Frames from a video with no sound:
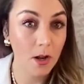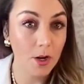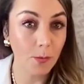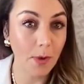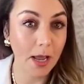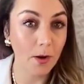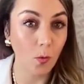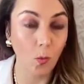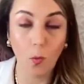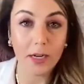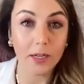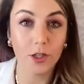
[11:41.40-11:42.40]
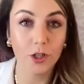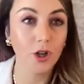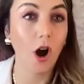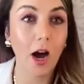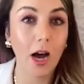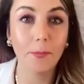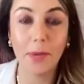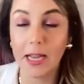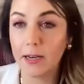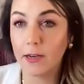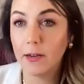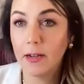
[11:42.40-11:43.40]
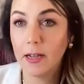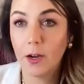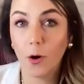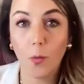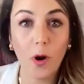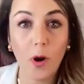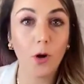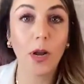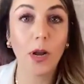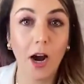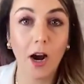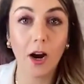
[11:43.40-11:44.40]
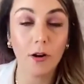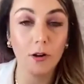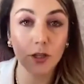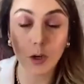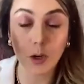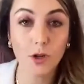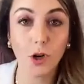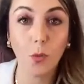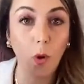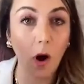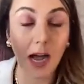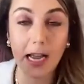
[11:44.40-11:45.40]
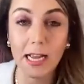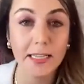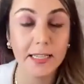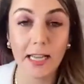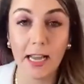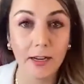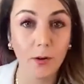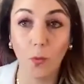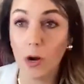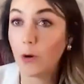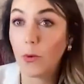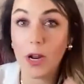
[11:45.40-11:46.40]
no matter what job and where we are social wise and where